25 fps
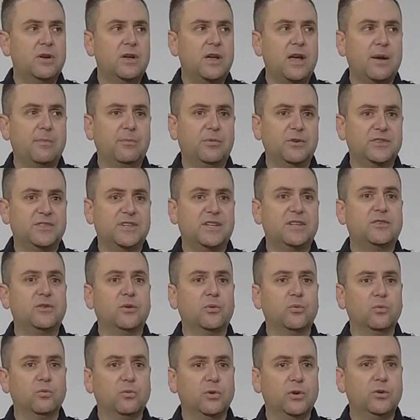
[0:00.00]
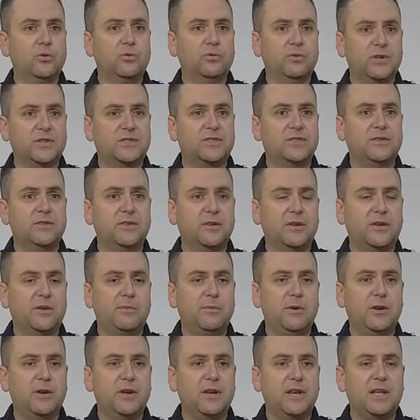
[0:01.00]
and present a real risk to the
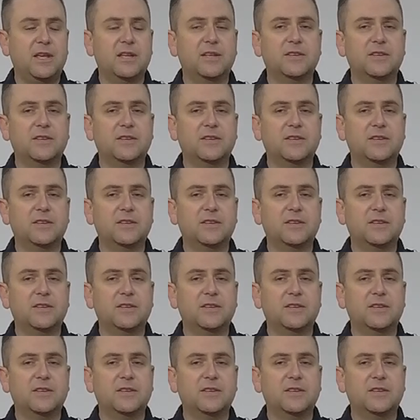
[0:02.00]
community.